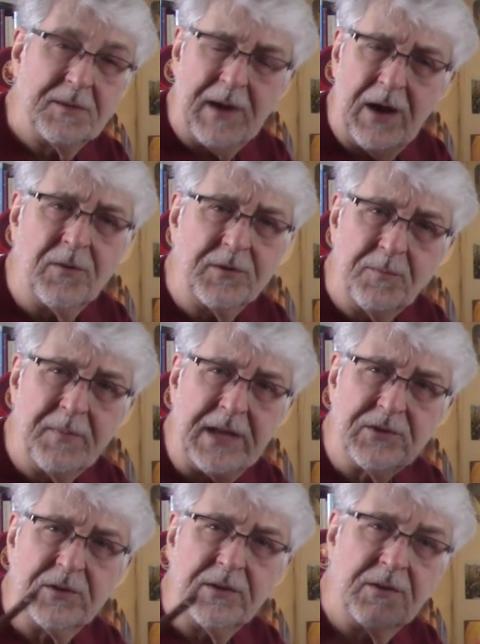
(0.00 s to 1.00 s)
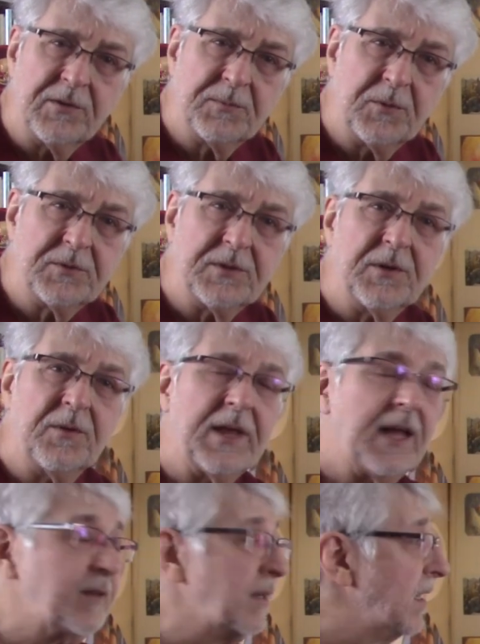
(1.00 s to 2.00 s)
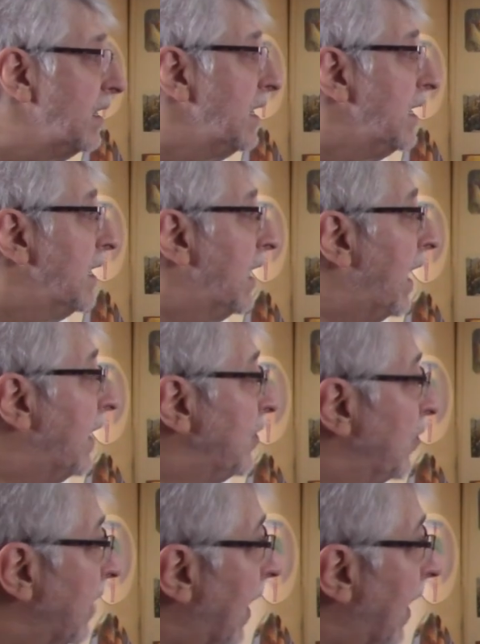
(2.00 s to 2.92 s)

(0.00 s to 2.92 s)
Somehow, you magically, you're supposed to know that. And you're